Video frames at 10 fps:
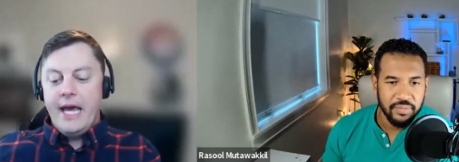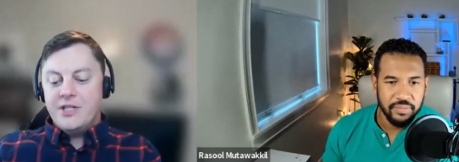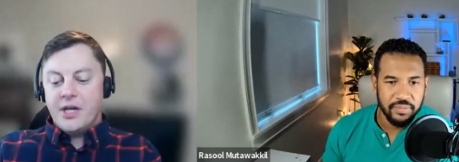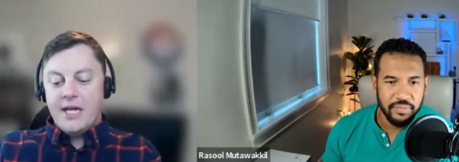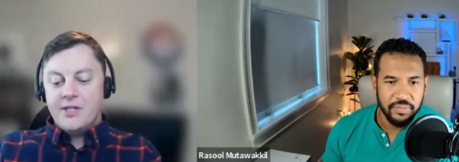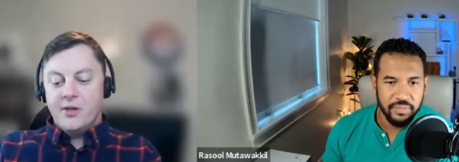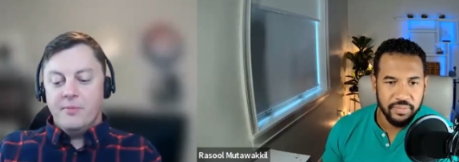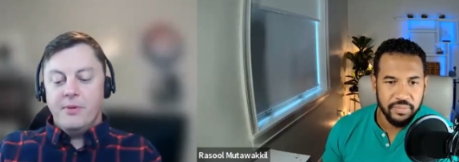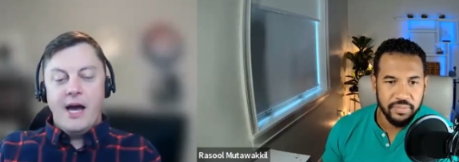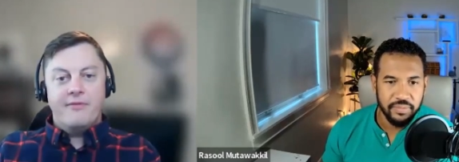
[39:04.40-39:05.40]
Speaker 1: educational
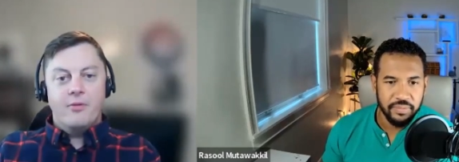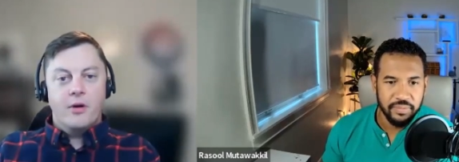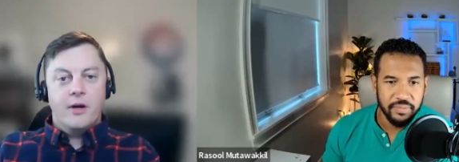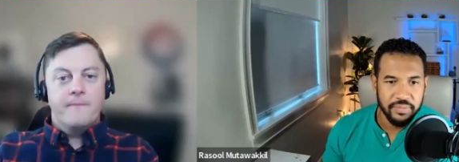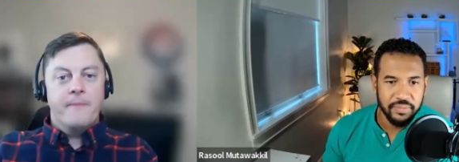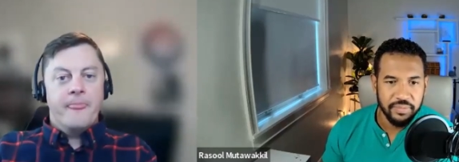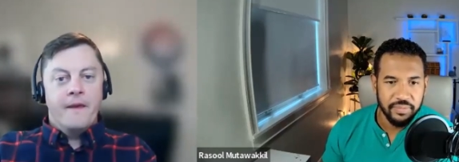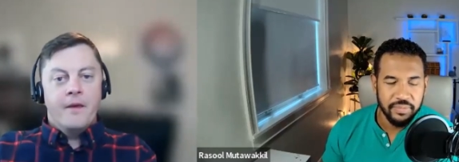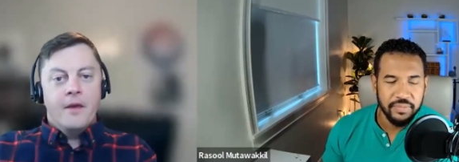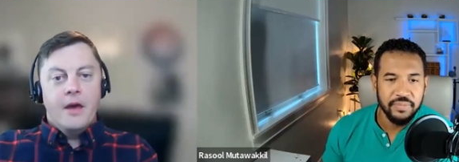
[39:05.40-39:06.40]
platform.
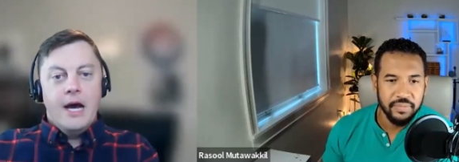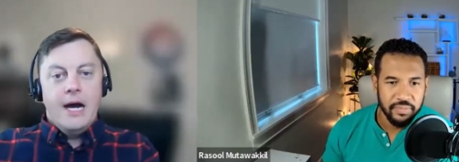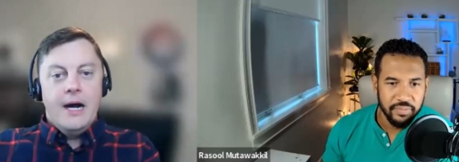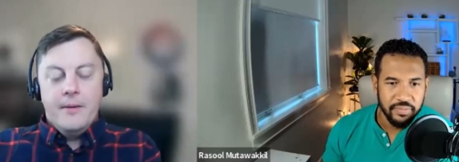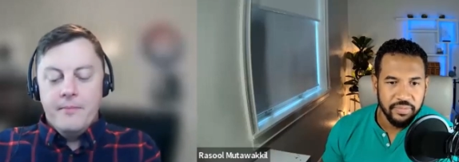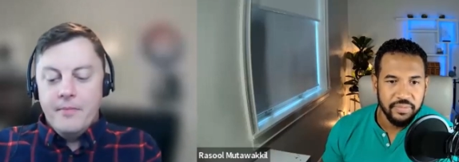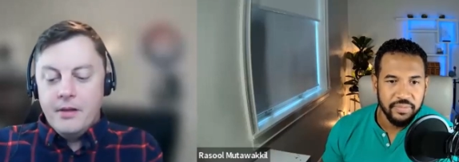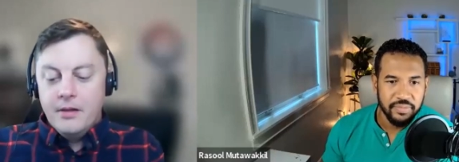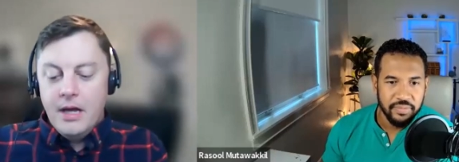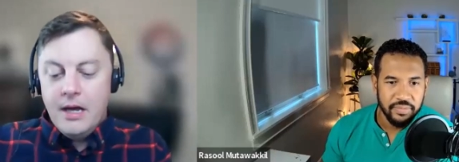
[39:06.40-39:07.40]
Um,
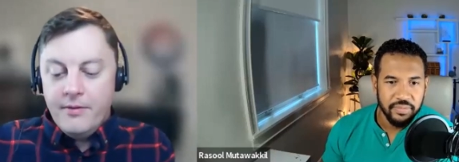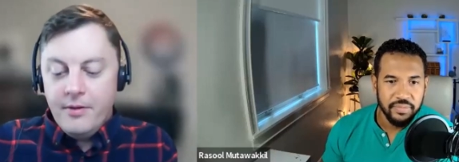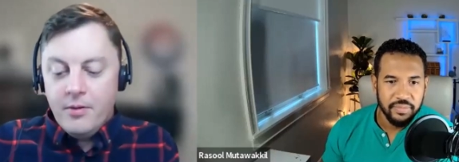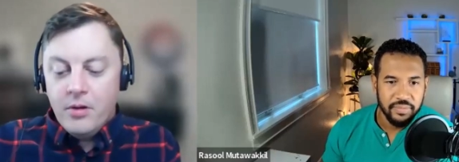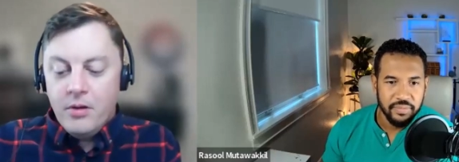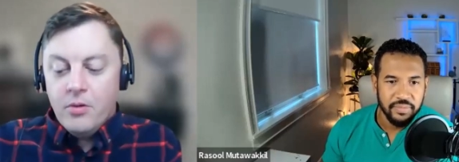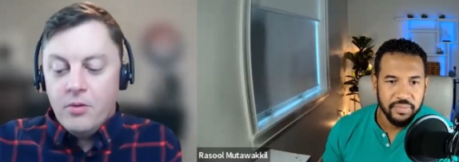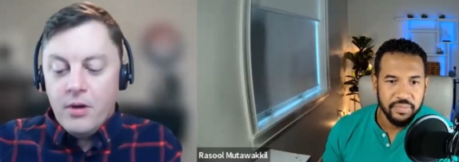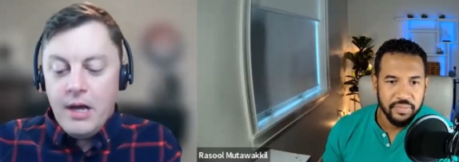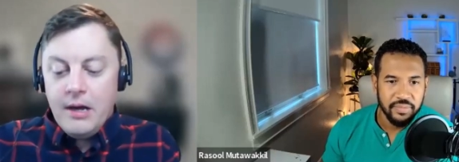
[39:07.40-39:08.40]
what,
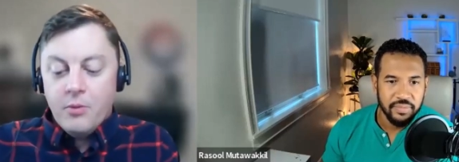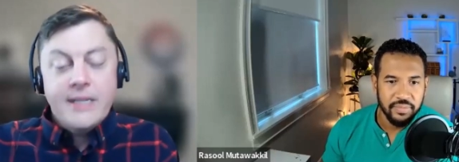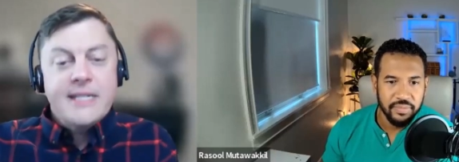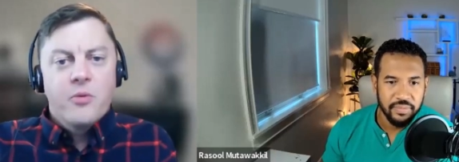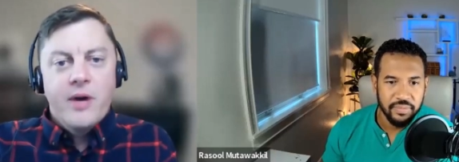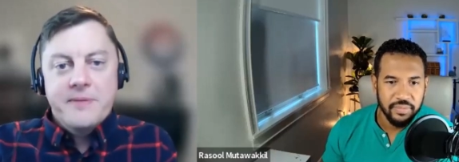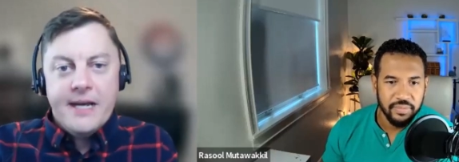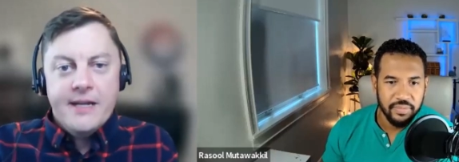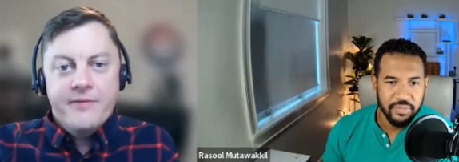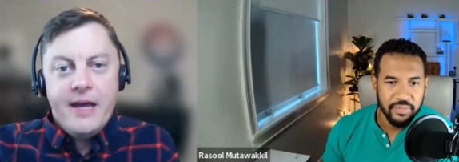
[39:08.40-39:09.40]
uh, what's the
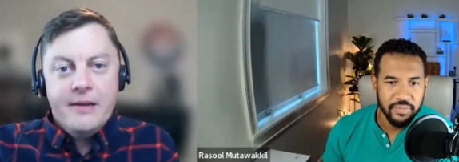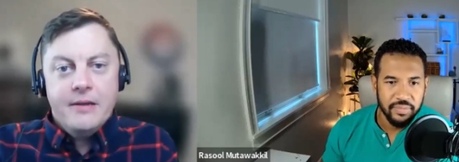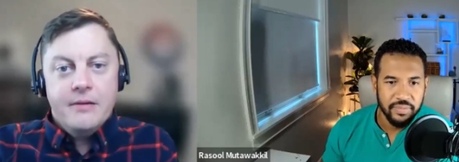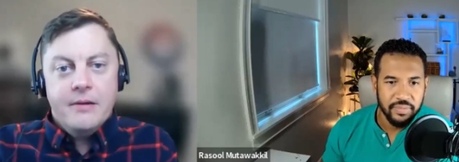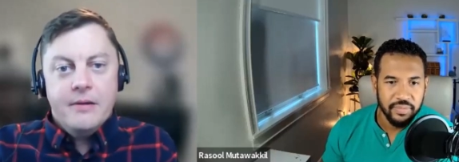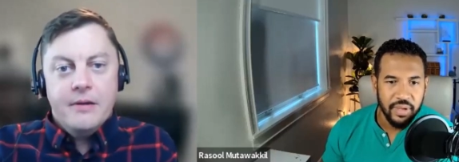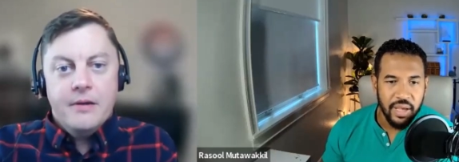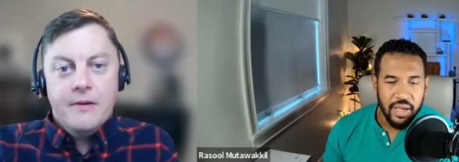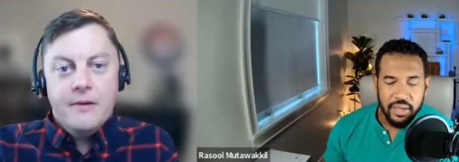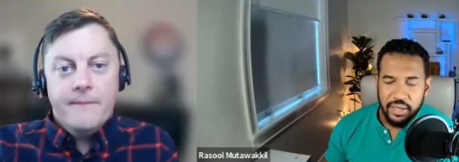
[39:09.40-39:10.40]
website of that?
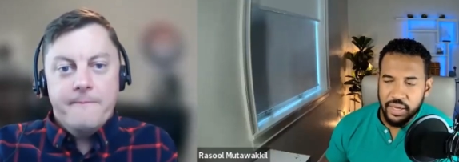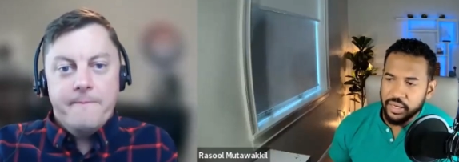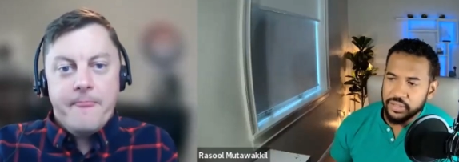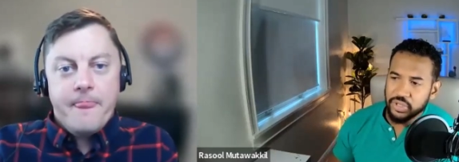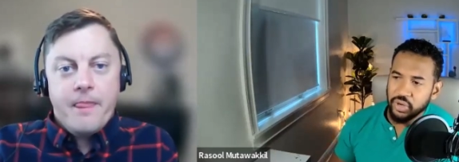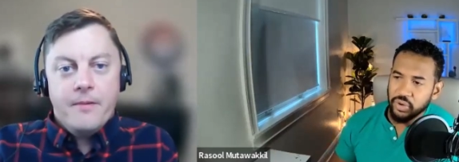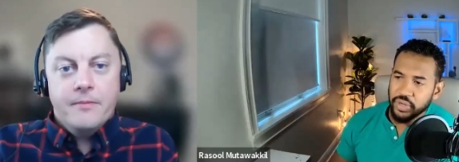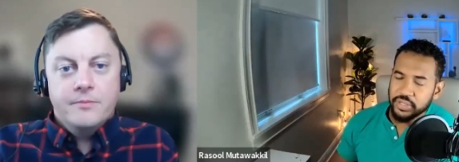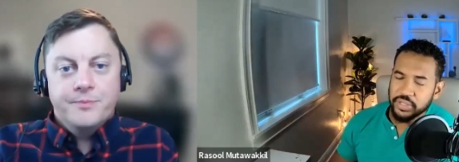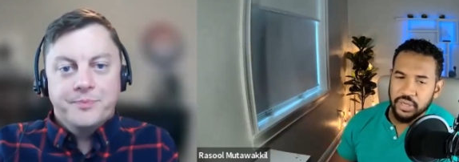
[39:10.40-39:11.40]
Speaker 2: Yeah, so
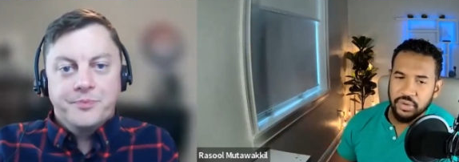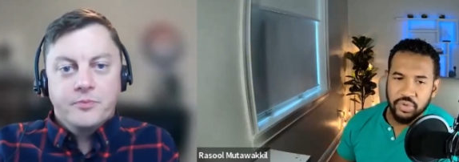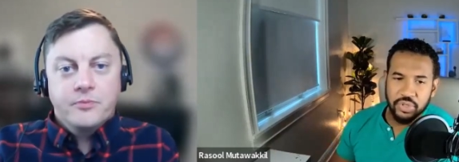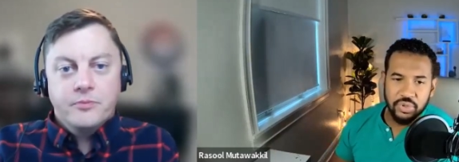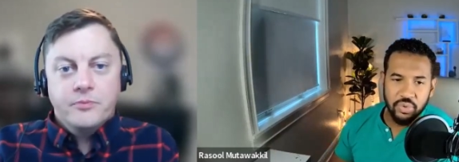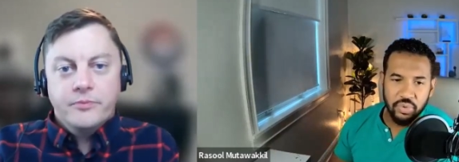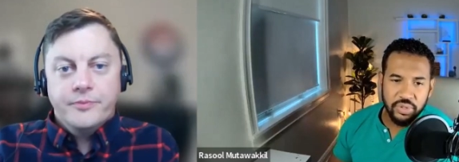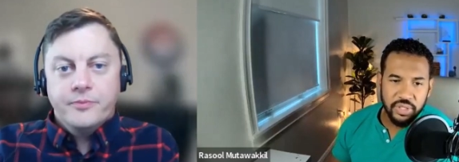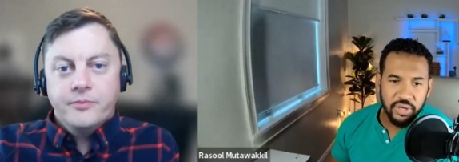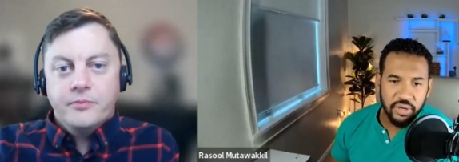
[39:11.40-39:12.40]
it's uh,
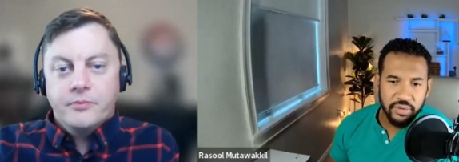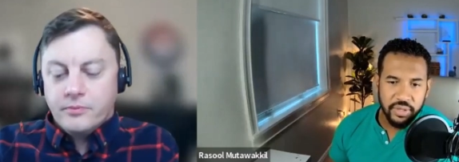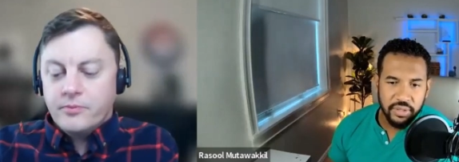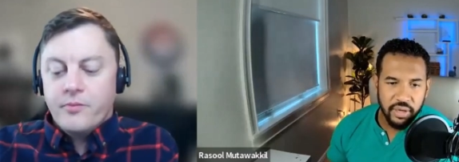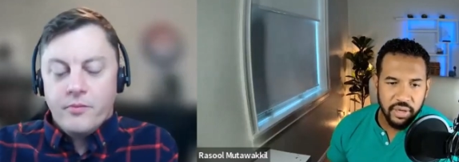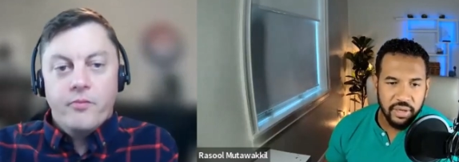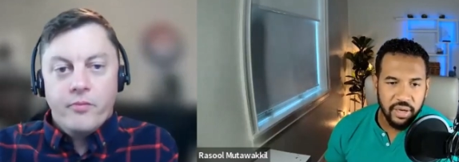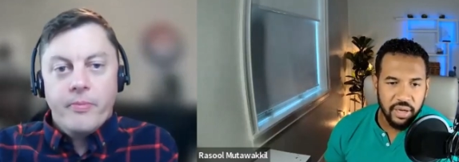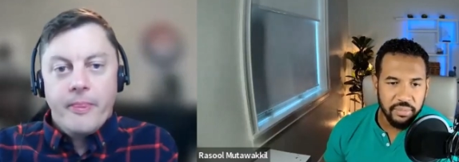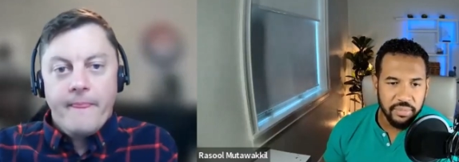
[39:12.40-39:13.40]

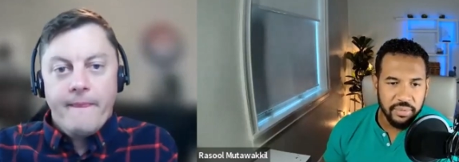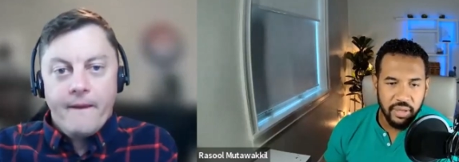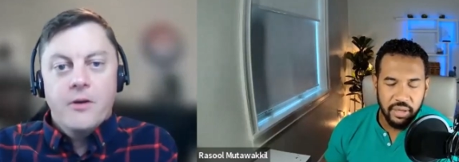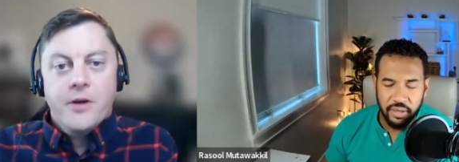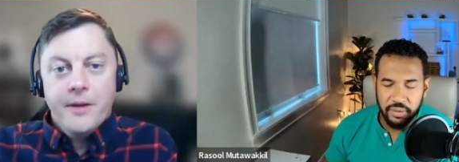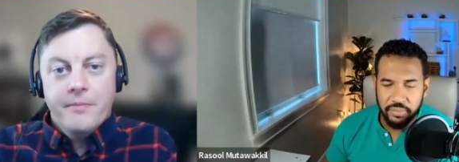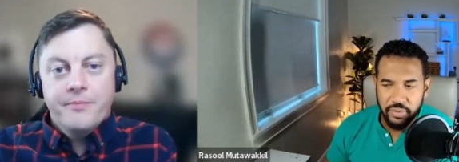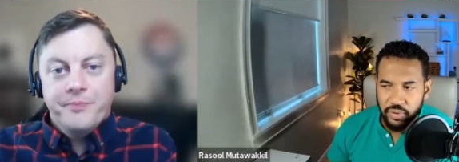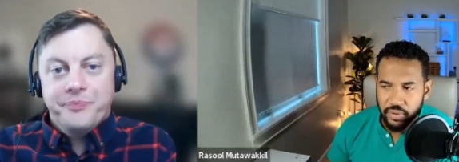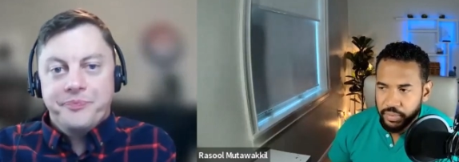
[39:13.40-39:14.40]
rasoolcre.com. Um, okay.
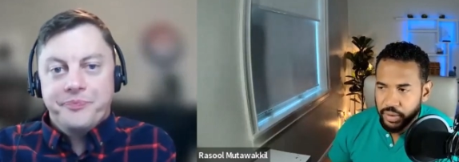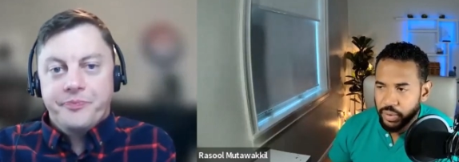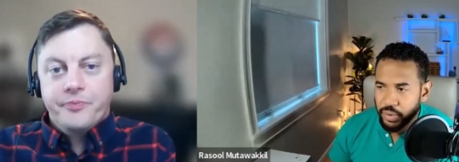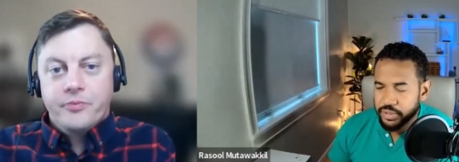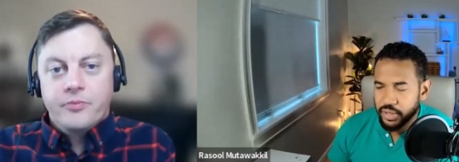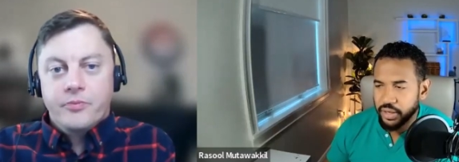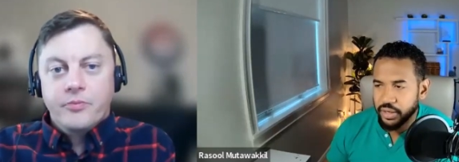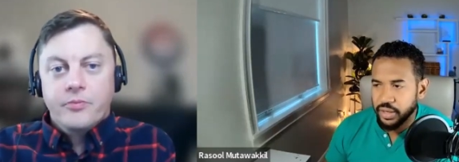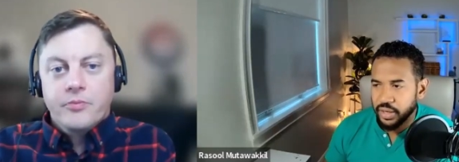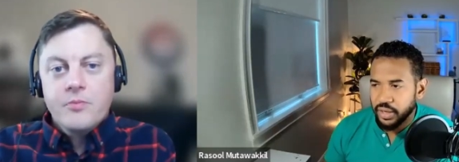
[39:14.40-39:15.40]
My
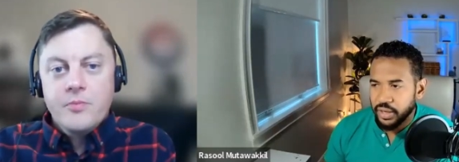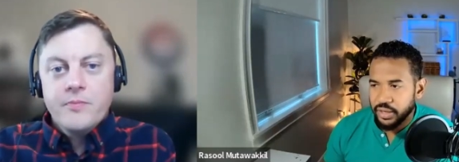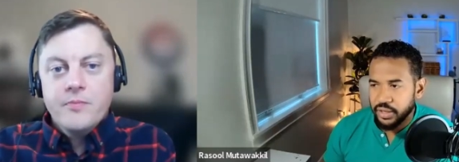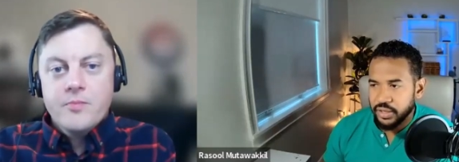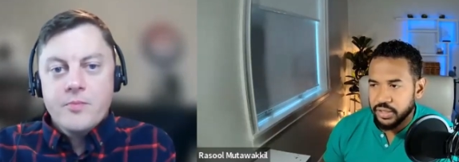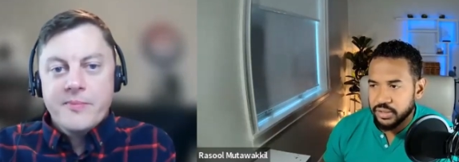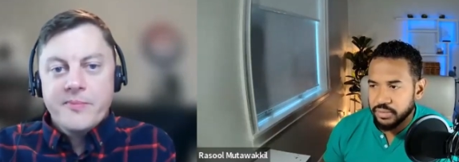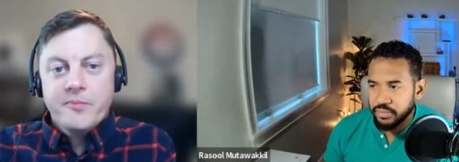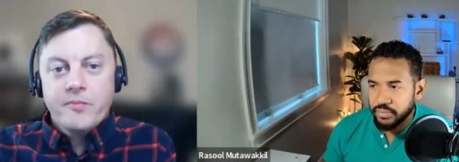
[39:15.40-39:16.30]
website is